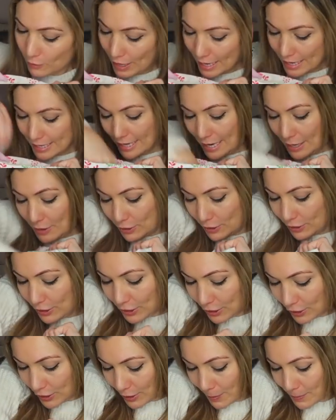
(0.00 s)
Right, then on
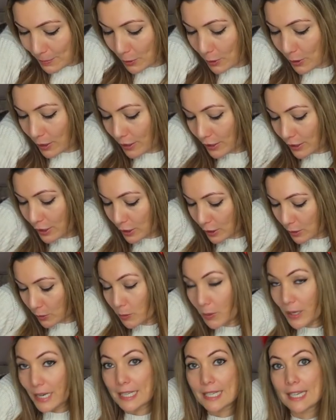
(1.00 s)
to some more
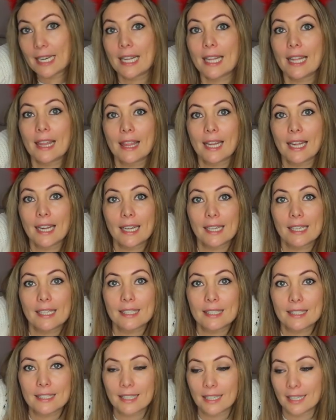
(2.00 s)
sweetie
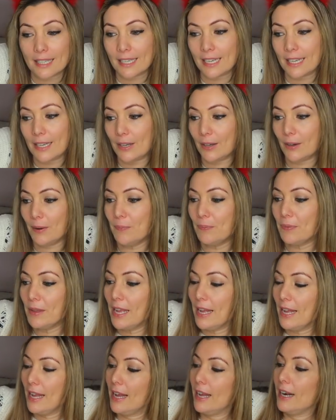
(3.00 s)
things in here.
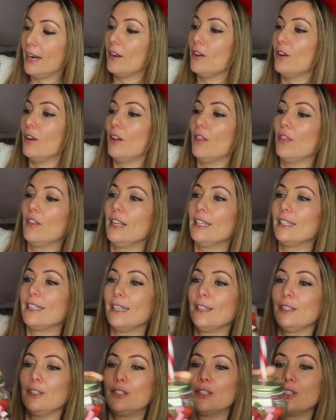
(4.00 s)
And I got these
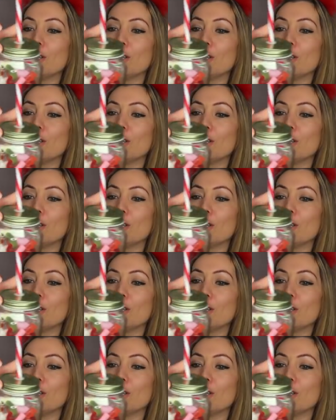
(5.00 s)
little